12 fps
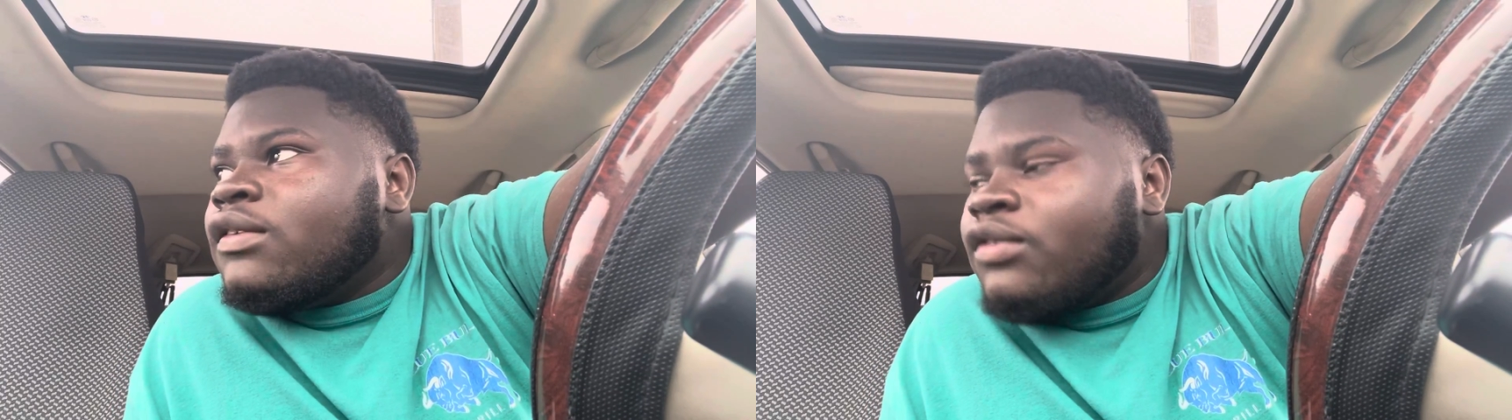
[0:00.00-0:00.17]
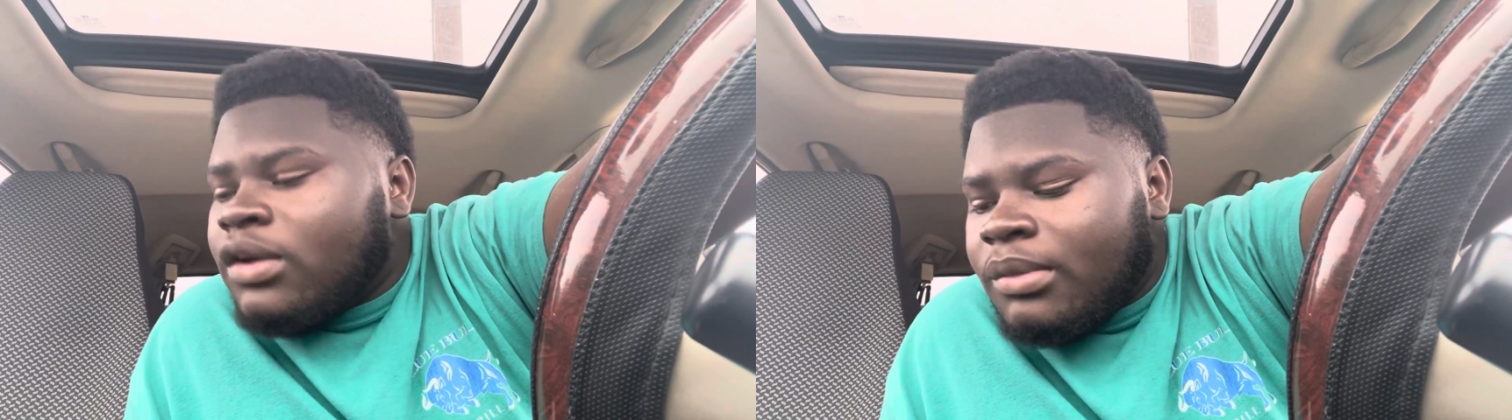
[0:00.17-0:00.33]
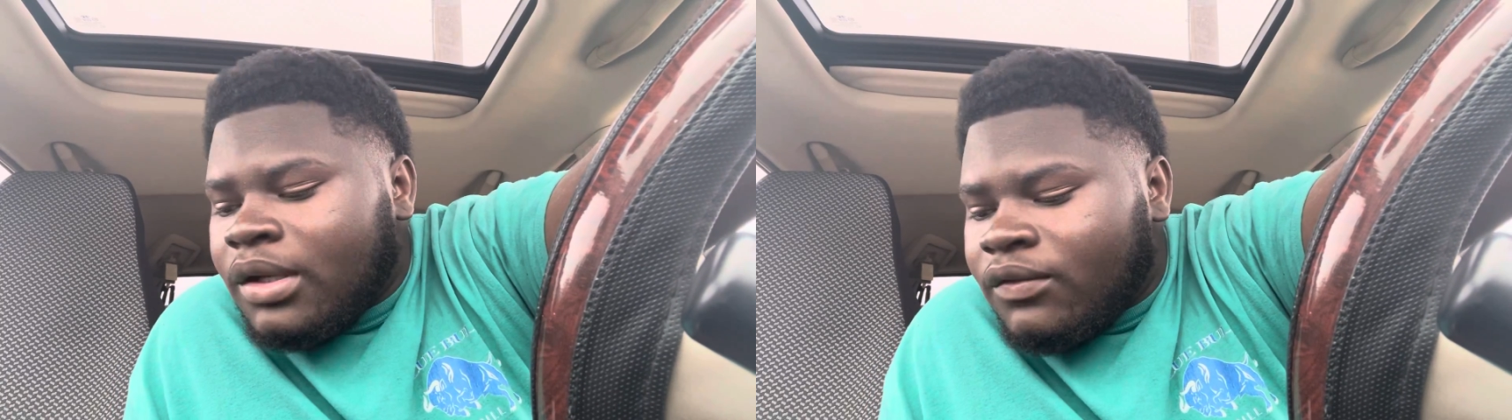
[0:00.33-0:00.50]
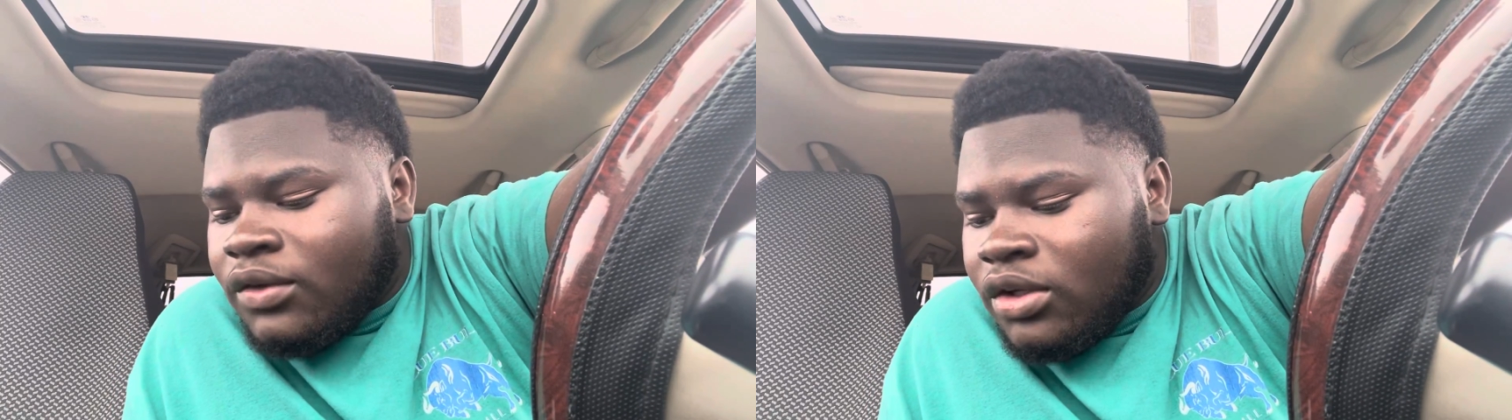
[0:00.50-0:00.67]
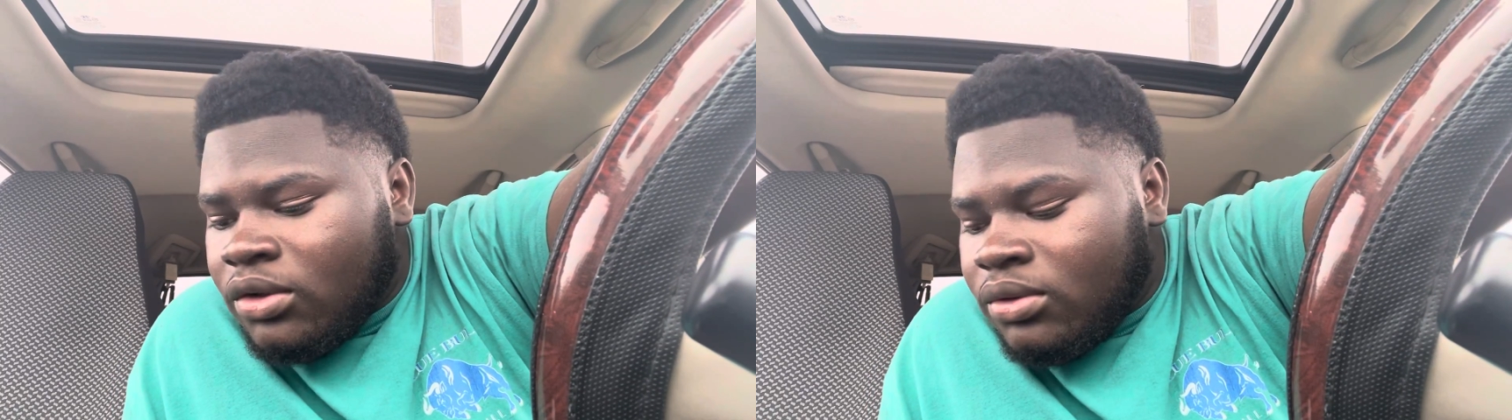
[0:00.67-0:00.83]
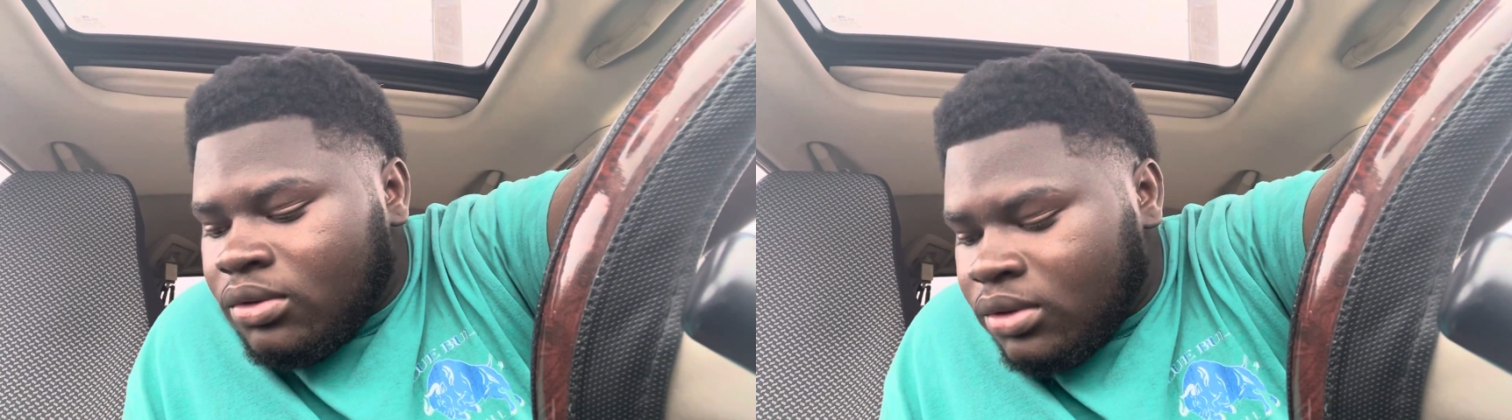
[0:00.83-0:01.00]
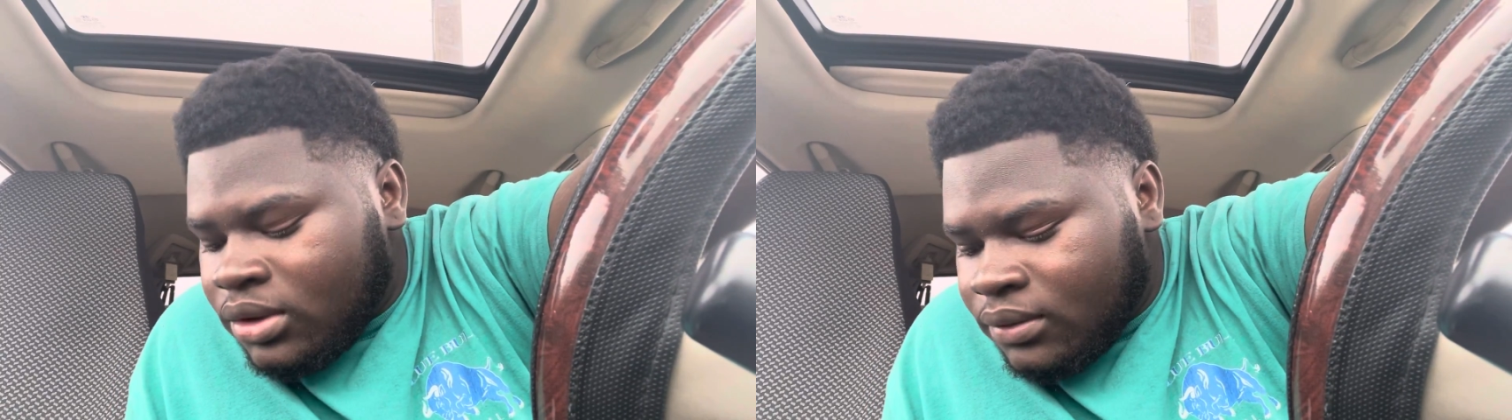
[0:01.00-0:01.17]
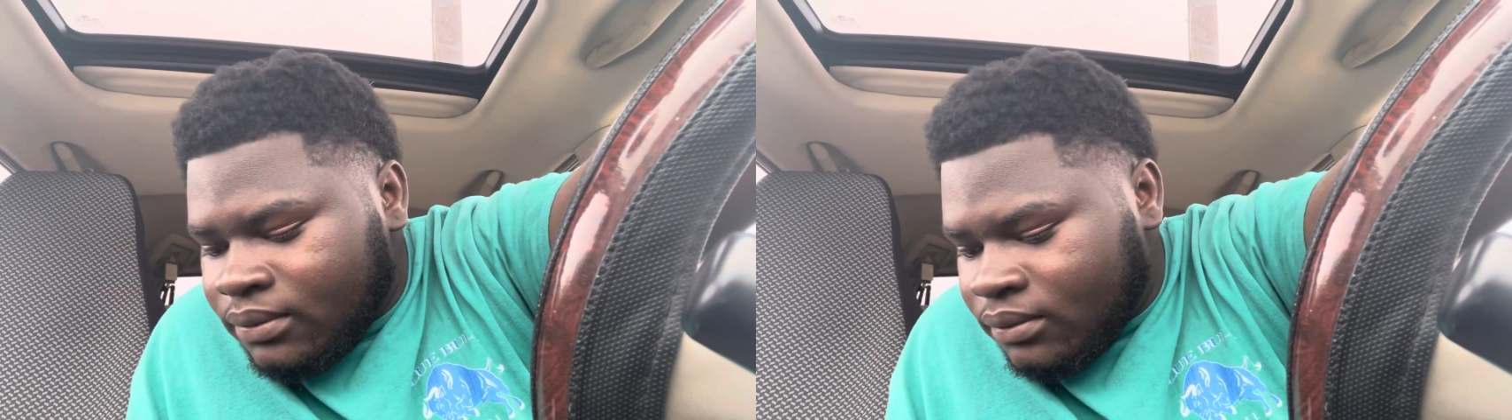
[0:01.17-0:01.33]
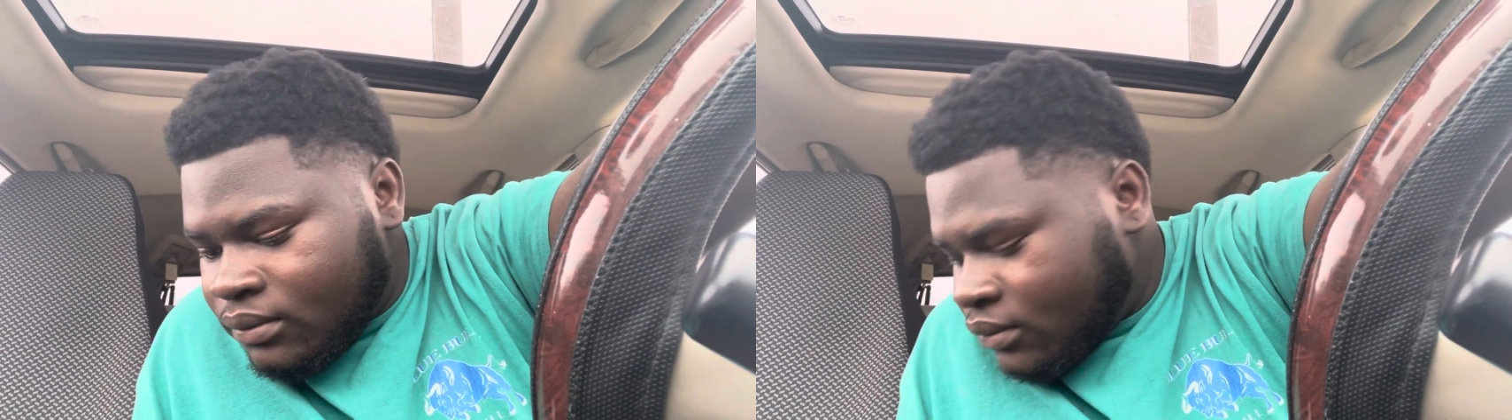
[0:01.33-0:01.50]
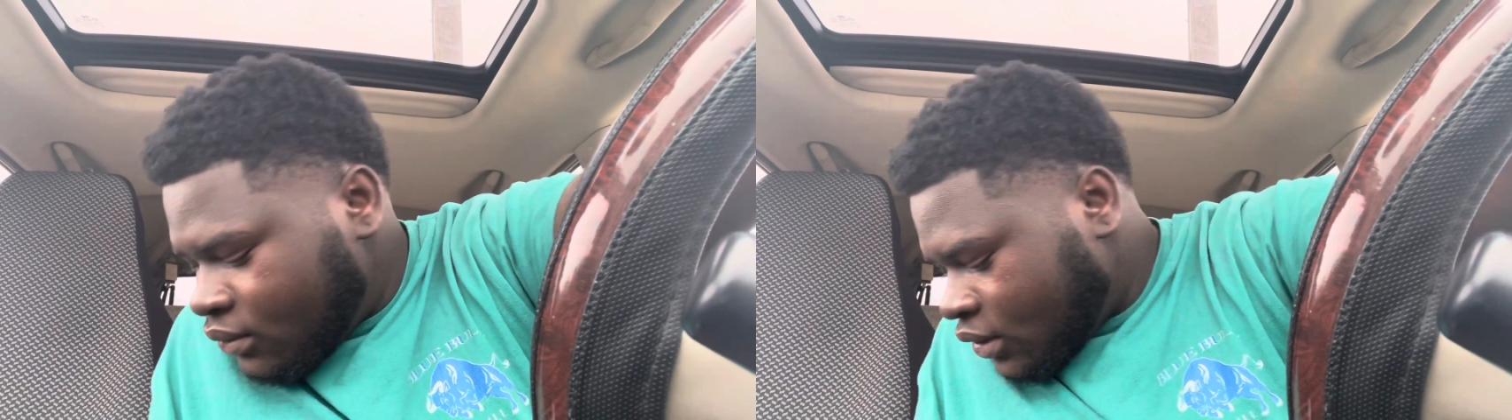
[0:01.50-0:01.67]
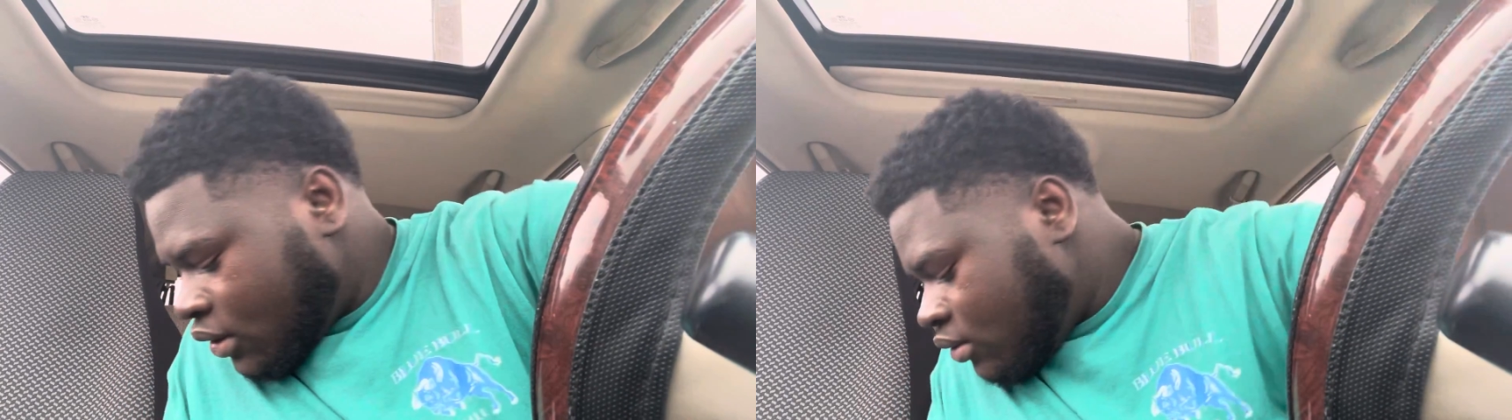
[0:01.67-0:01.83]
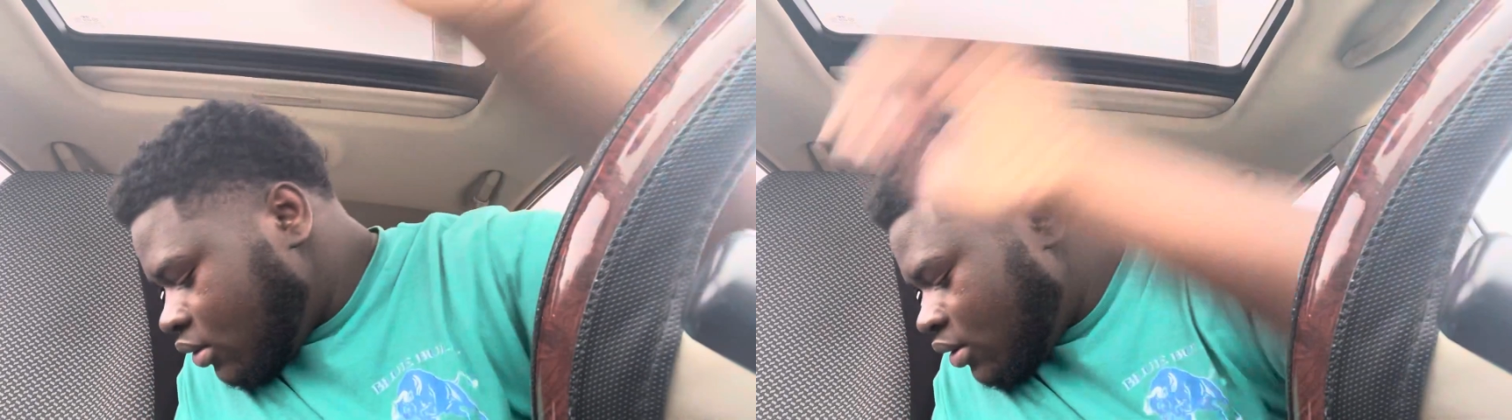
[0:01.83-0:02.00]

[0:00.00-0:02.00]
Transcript: You feel me? If you do, you know.